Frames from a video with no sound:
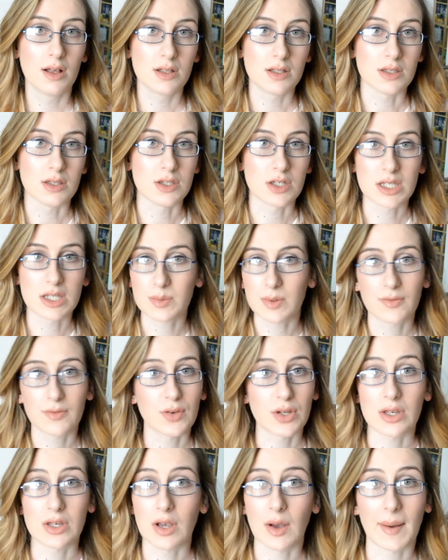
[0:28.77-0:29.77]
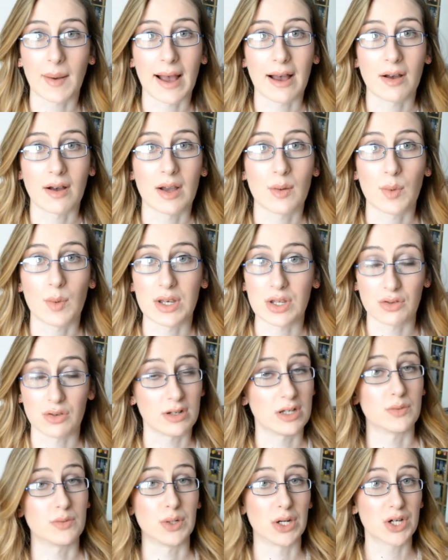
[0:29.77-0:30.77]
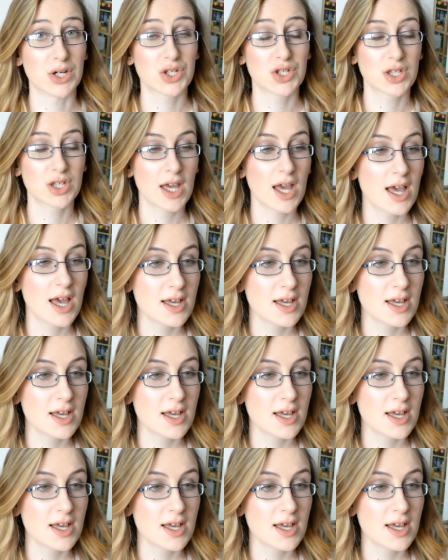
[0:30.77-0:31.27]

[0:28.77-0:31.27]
just before you go out when you're in a rush.